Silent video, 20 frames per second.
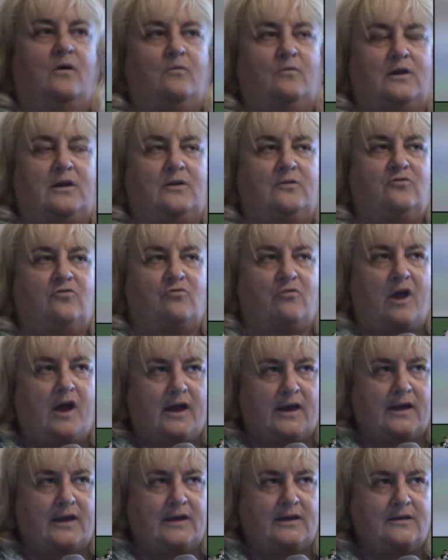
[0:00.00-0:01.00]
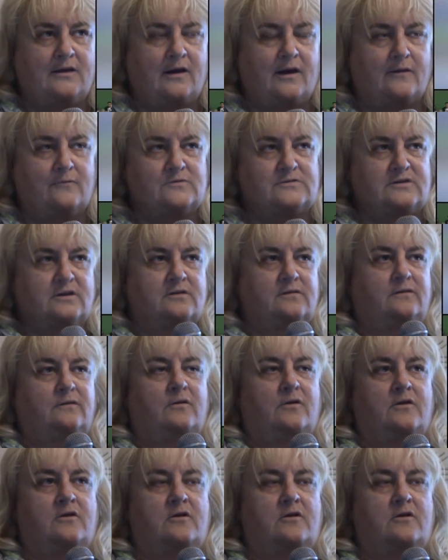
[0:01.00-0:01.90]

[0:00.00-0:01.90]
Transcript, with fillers: we tried, I was also